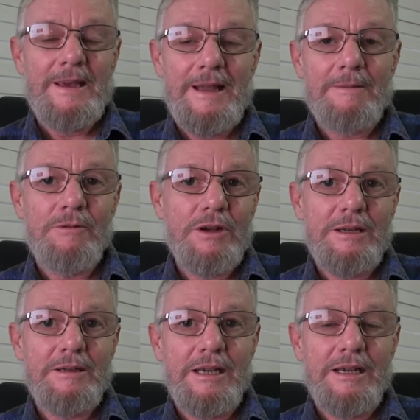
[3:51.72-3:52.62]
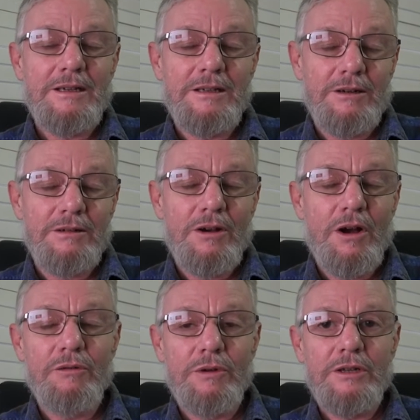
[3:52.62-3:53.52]
And that really, you know,
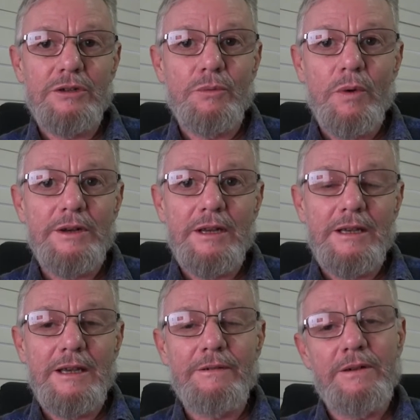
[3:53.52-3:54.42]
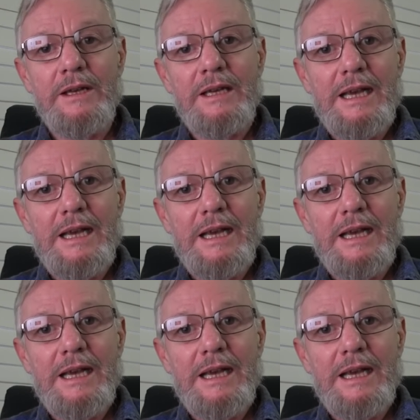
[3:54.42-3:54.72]
I really do wonder if